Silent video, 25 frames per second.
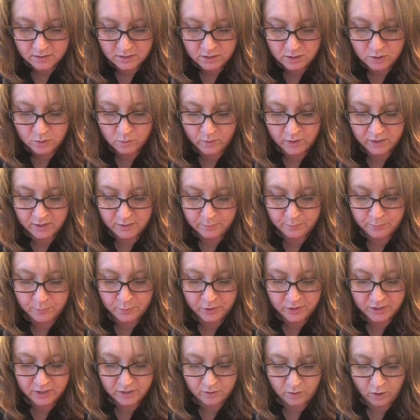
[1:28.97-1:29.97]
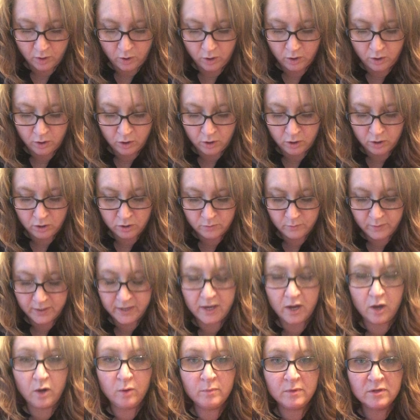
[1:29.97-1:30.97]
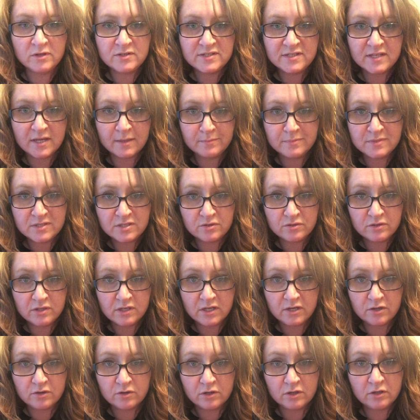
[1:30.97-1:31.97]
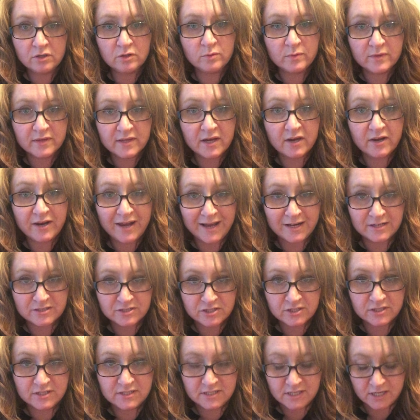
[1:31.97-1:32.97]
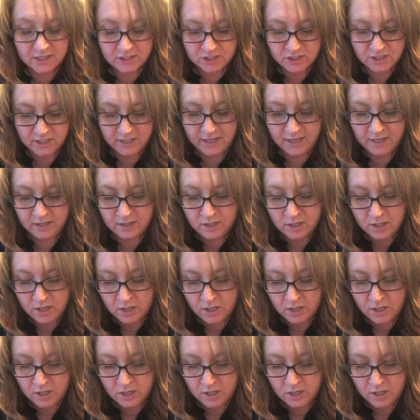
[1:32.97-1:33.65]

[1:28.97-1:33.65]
You want to put it all the way almost up to the cuticle without actually touching it.